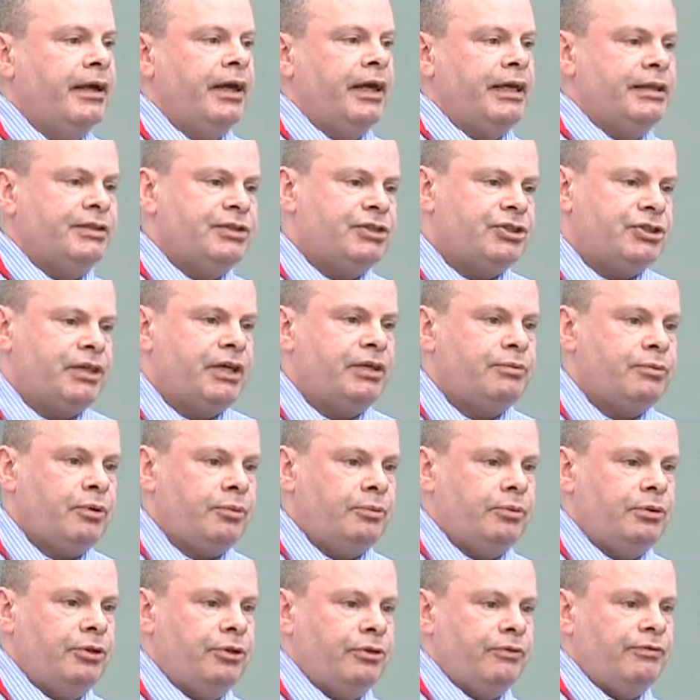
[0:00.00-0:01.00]
Instead,
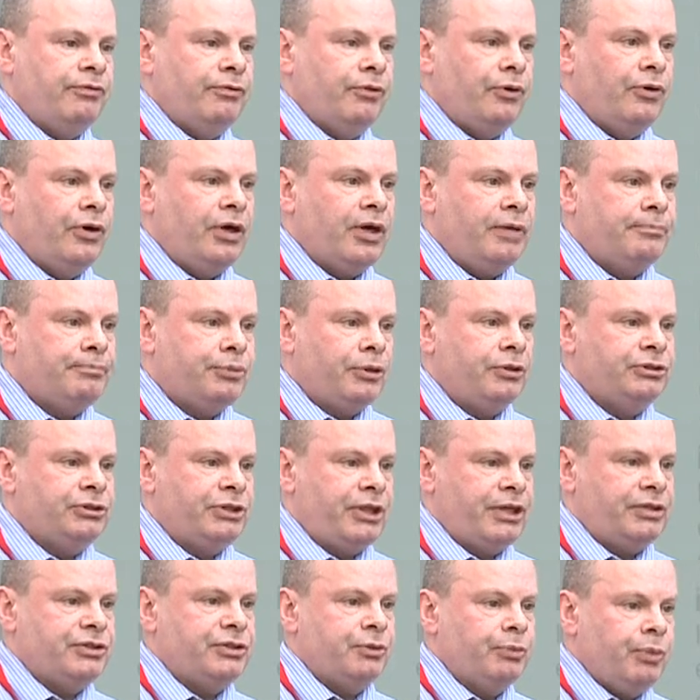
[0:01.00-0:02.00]
what we'll look for are
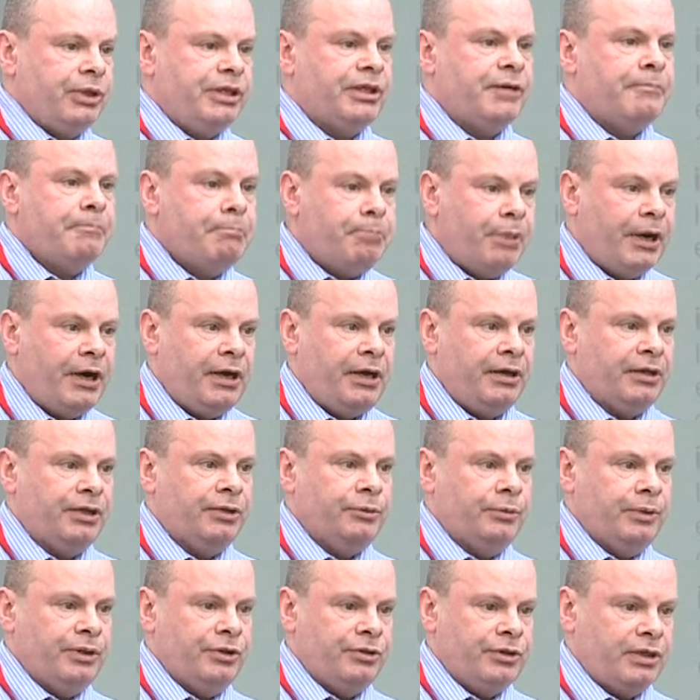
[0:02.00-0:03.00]
projects that we can partner
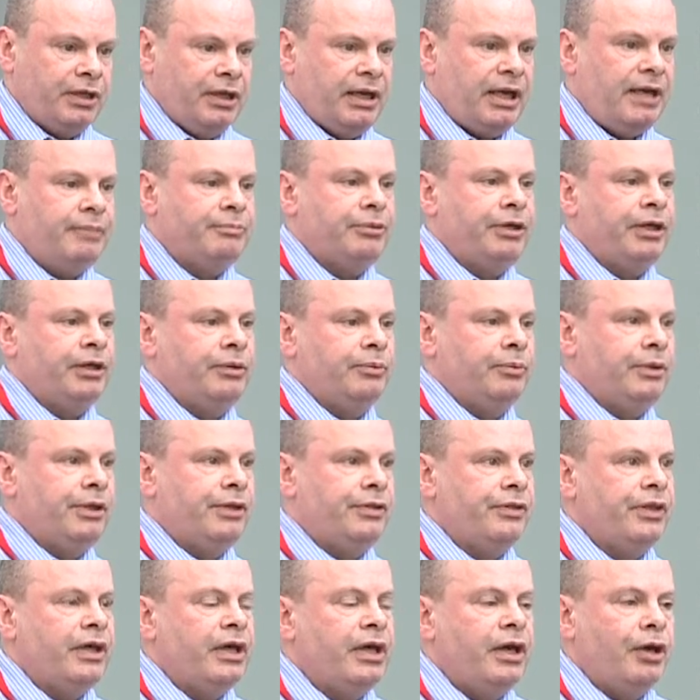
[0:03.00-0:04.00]
with, collaborate with,
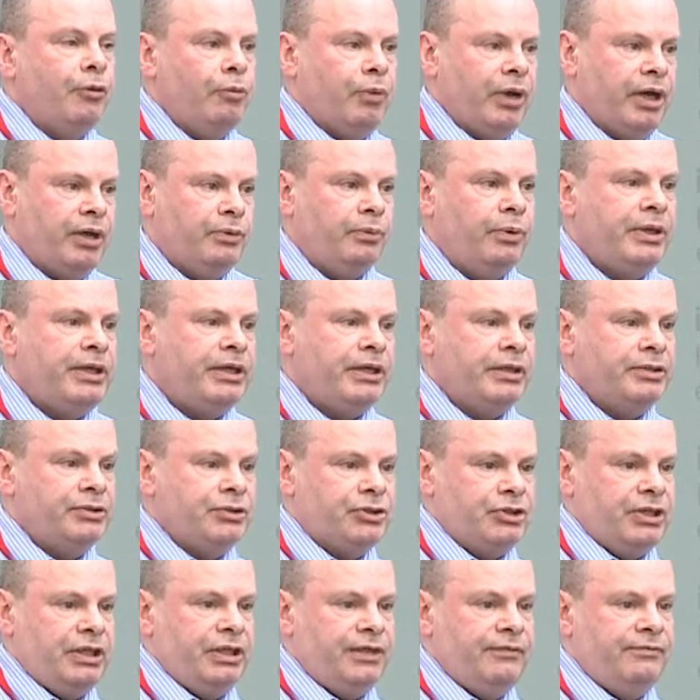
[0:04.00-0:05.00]
where we can
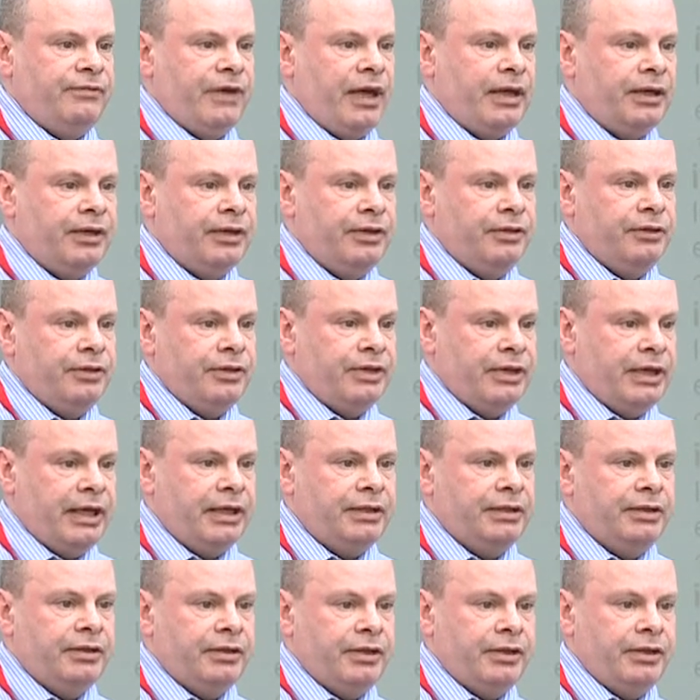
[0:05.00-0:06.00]
see value at the
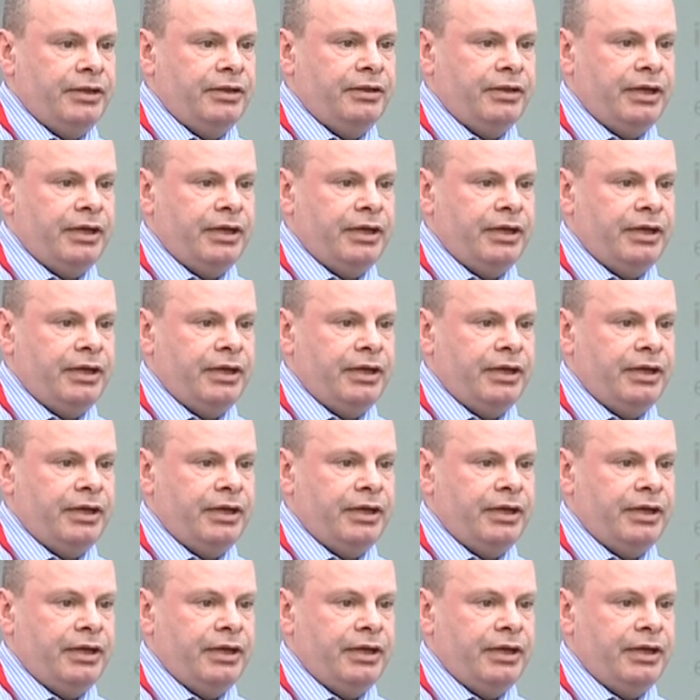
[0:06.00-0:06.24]
end of the